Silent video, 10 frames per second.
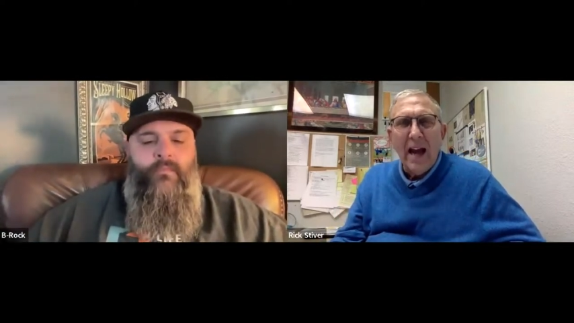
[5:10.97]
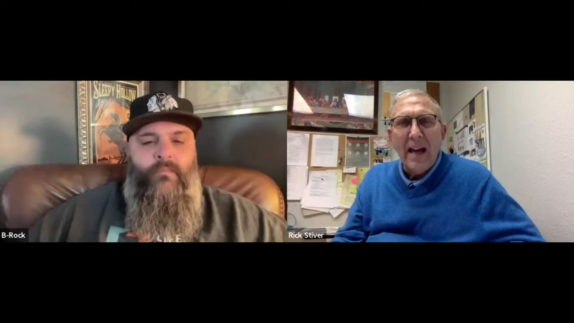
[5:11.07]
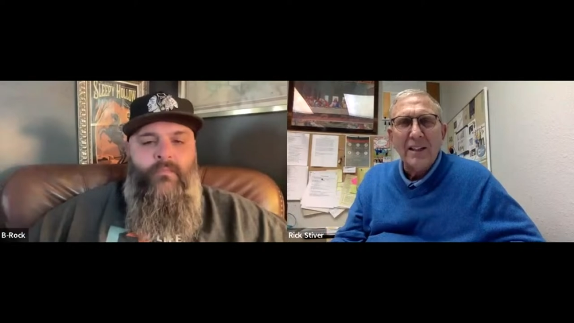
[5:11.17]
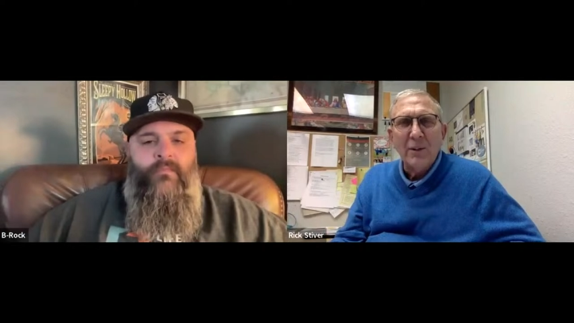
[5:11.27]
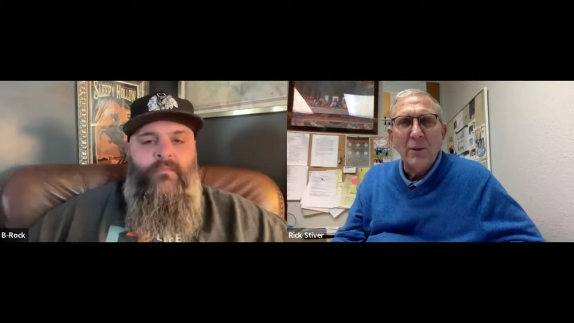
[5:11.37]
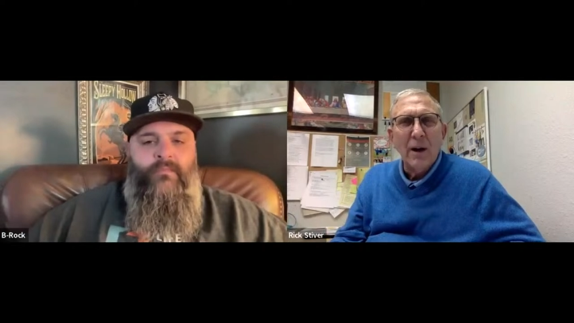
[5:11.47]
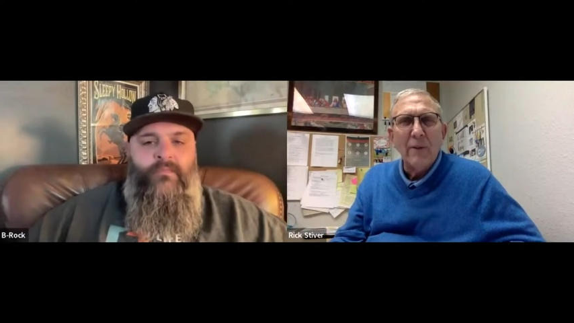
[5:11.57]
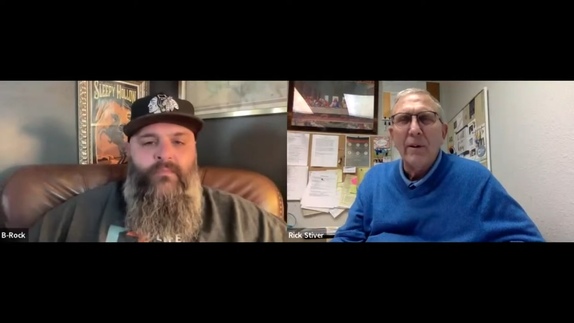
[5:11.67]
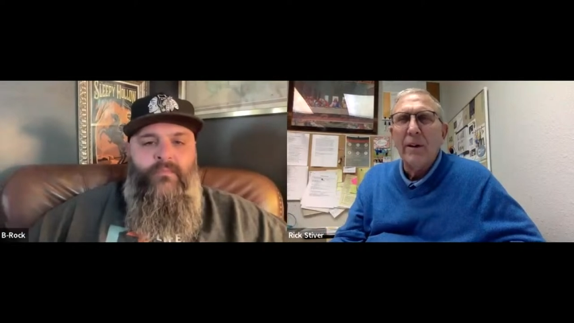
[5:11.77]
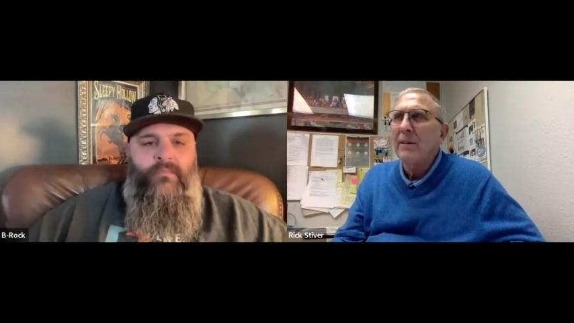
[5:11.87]
Speaker 1: like
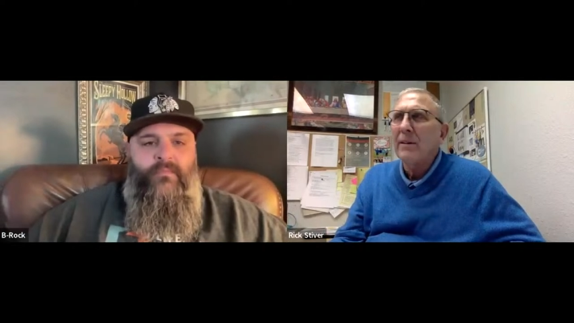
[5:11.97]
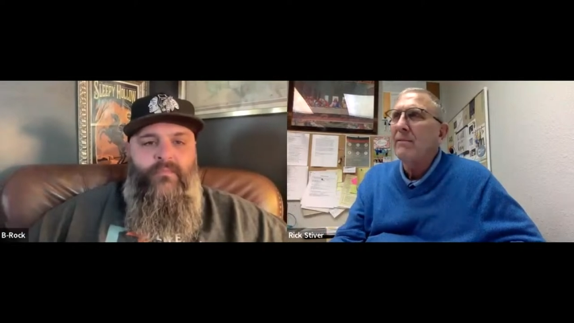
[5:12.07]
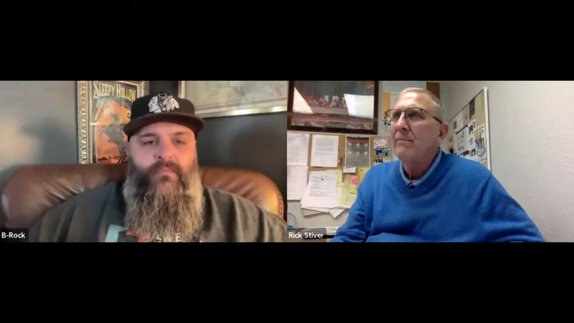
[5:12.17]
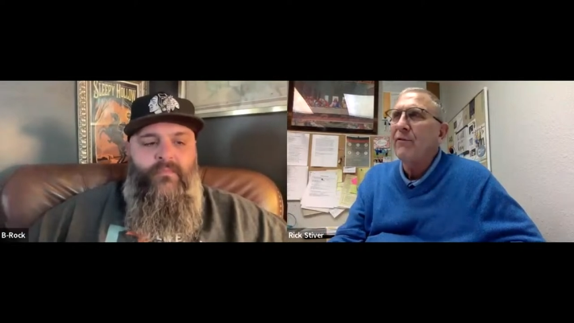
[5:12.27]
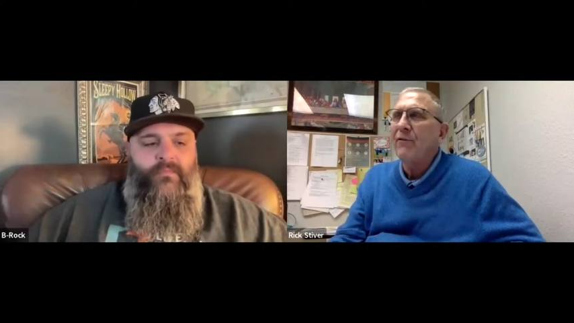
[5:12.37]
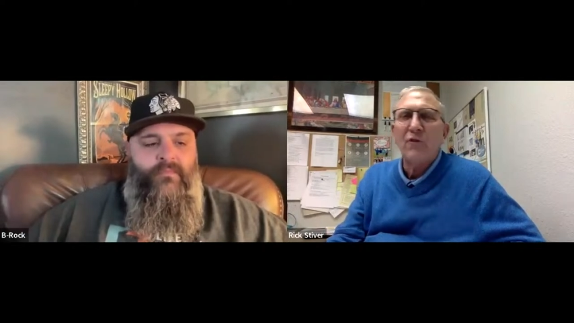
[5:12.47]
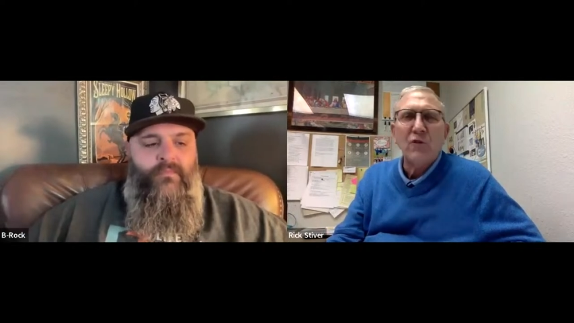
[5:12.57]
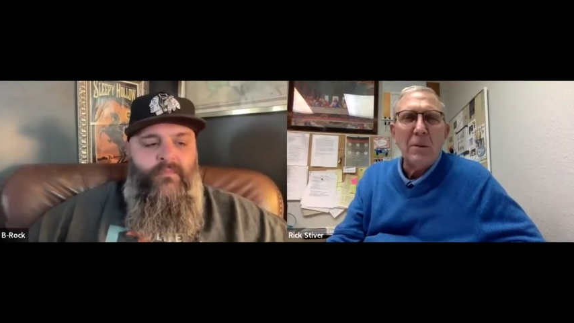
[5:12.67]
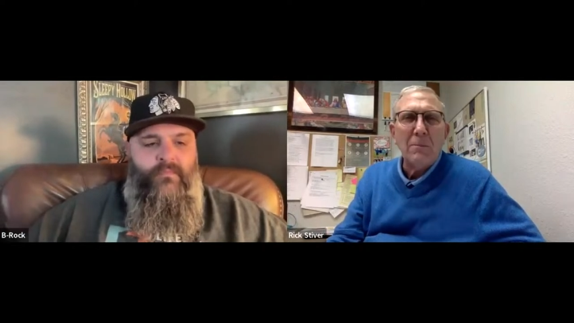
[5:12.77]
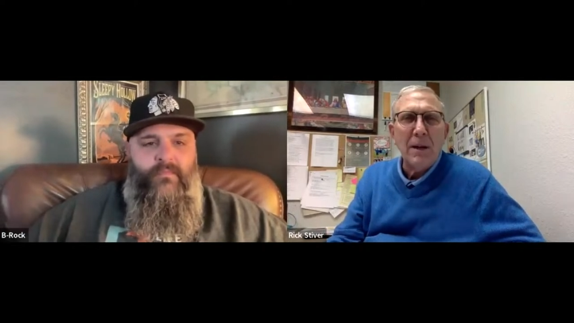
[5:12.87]

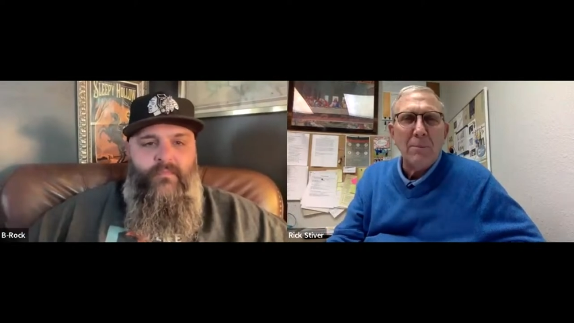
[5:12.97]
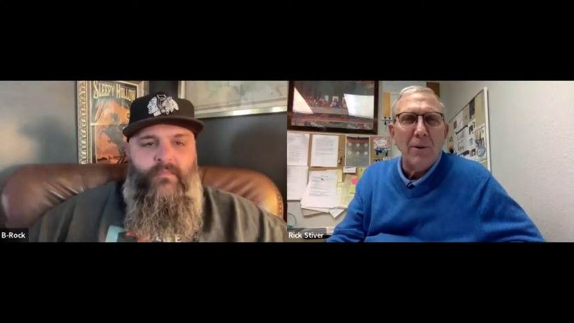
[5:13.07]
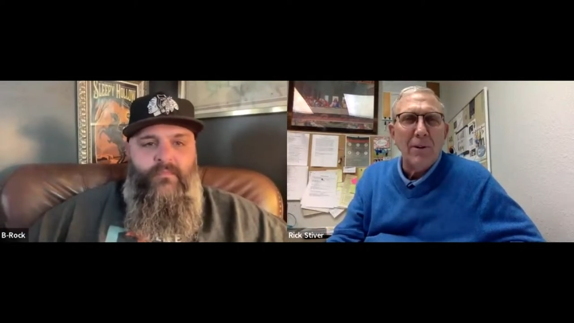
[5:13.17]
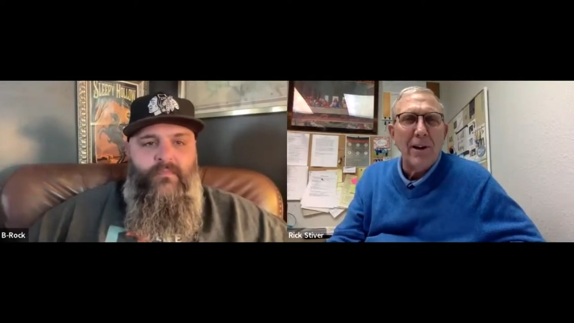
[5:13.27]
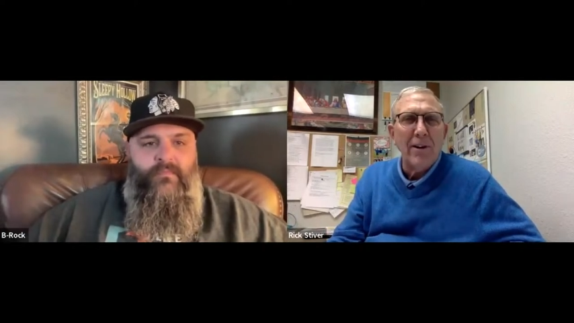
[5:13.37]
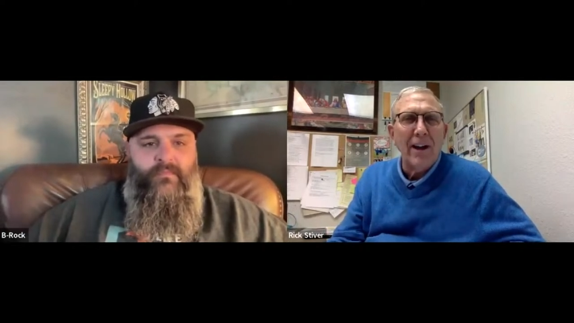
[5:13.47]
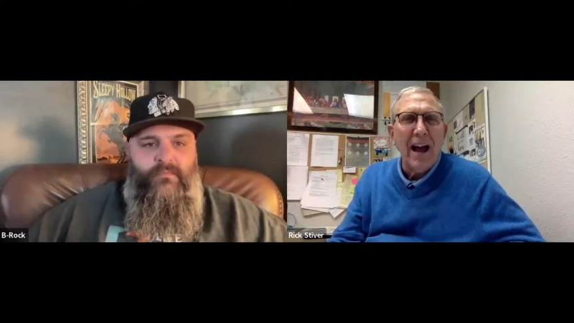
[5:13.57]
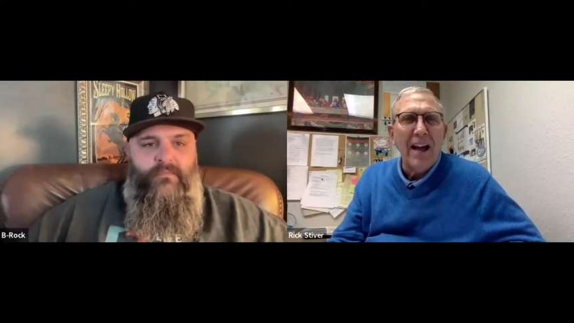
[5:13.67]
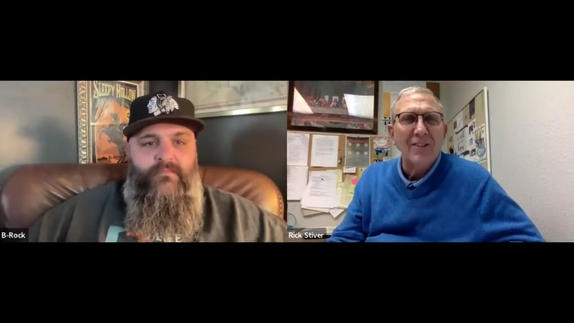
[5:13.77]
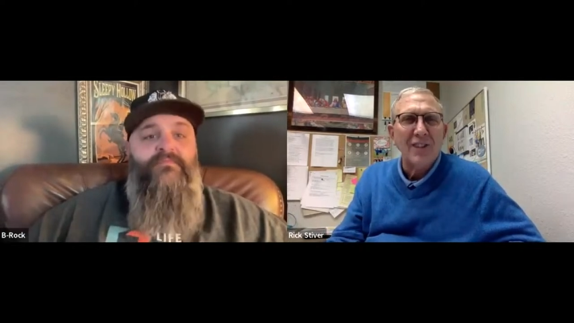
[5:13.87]
250 people here, and
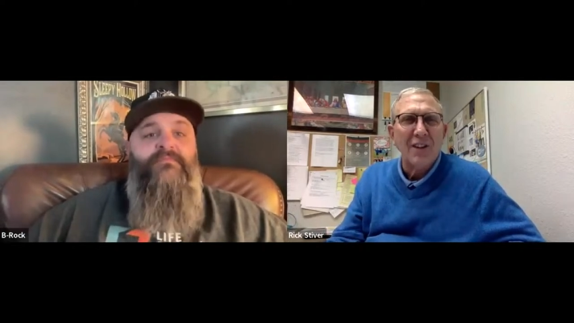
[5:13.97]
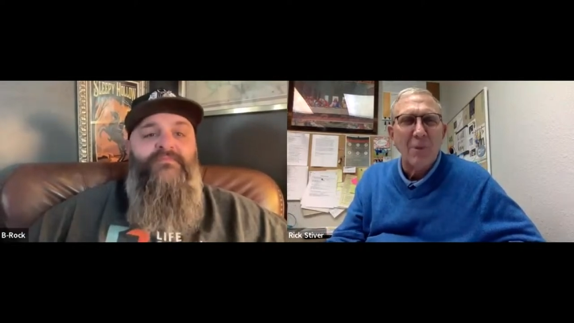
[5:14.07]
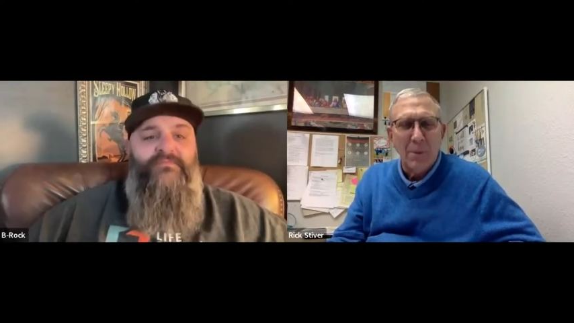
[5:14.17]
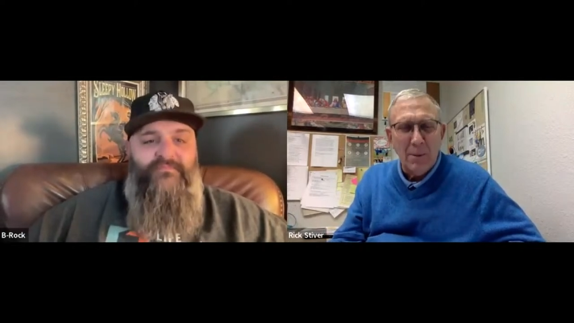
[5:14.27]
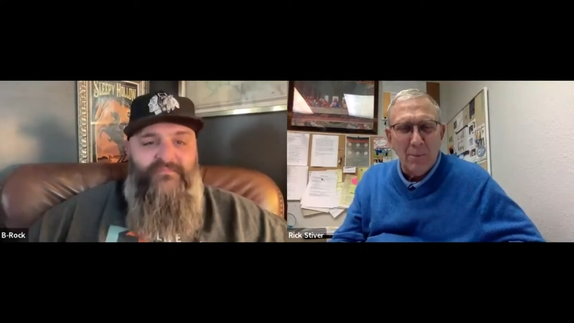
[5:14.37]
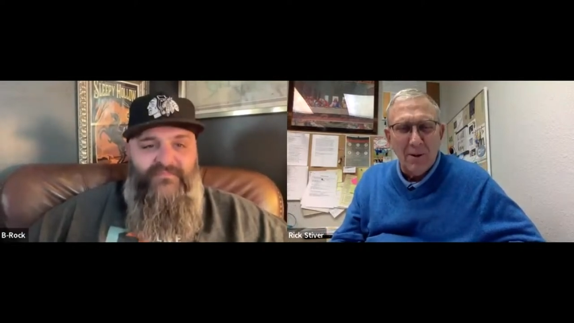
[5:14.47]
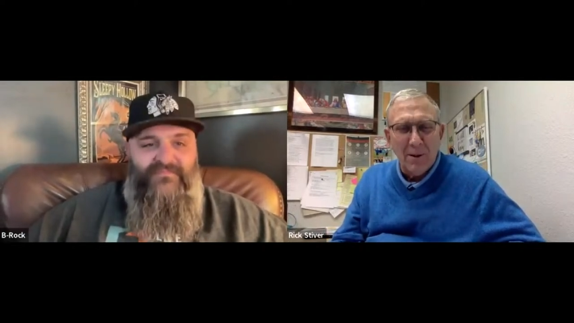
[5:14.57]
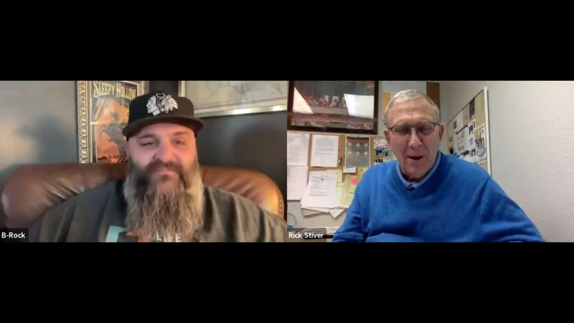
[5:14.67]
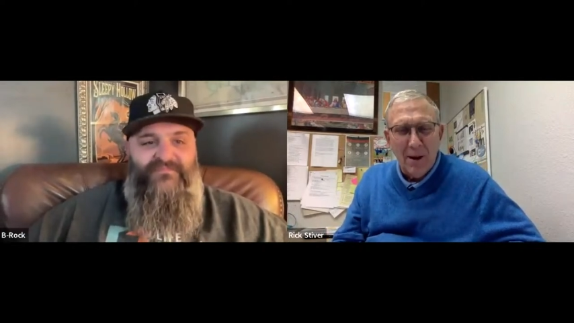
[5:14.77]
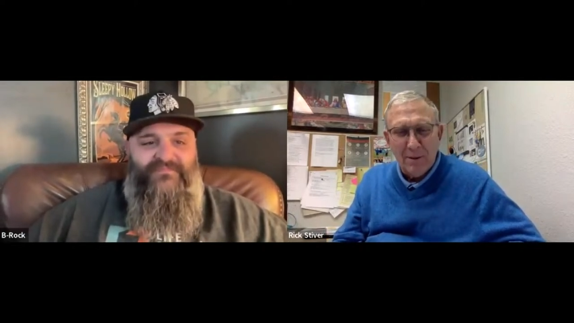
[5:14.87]
I had several people
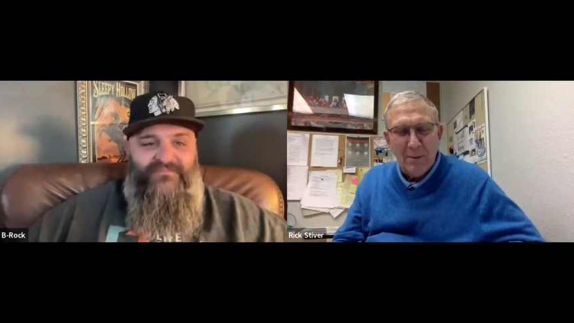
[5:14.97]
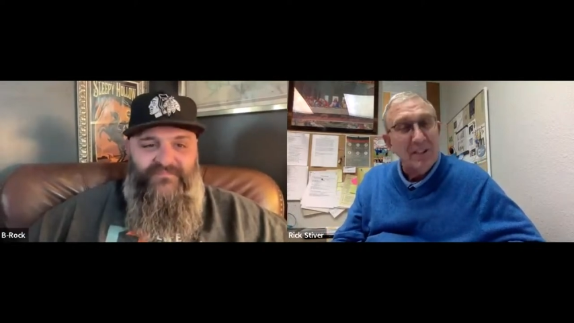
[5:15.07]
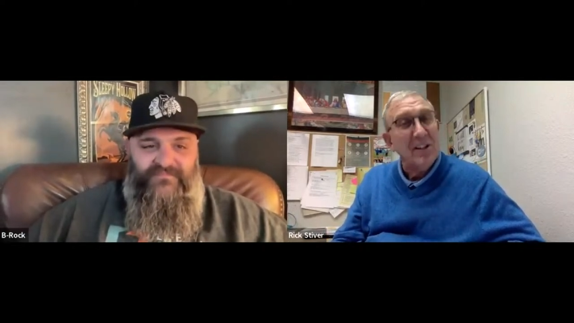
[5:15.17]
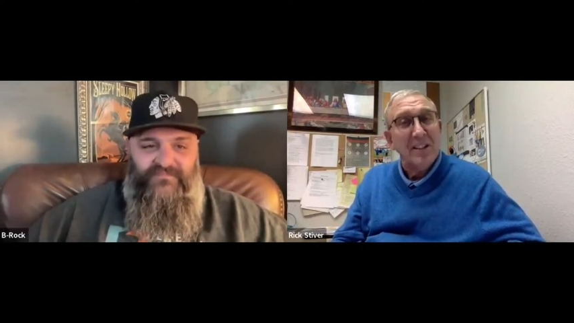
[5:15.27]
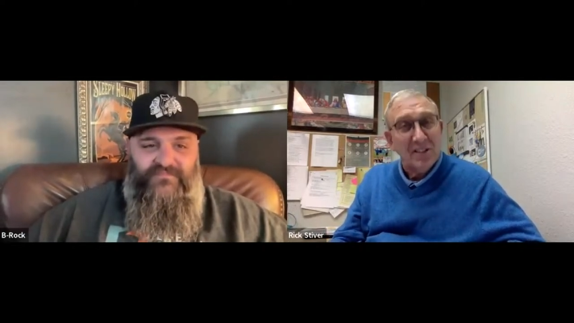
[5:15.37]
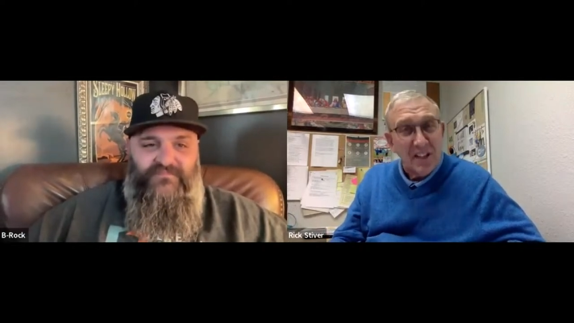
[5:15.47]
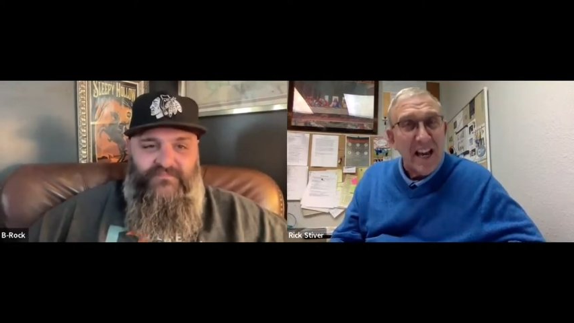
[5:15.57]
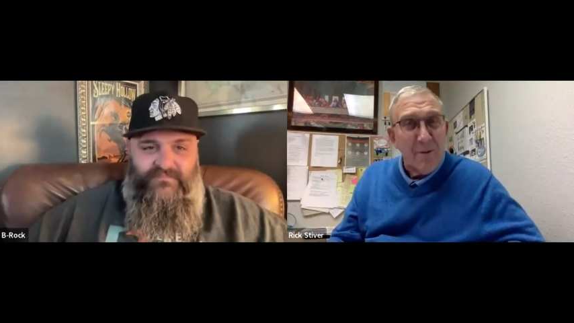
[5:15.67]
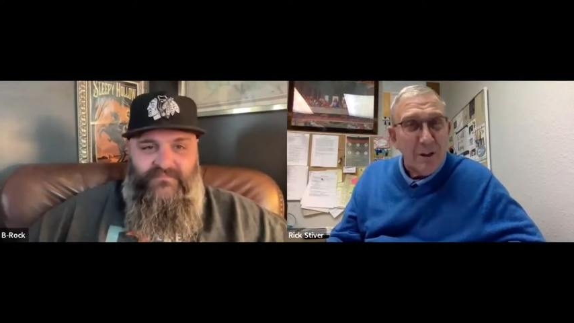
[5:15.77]
come up to me and say, "See,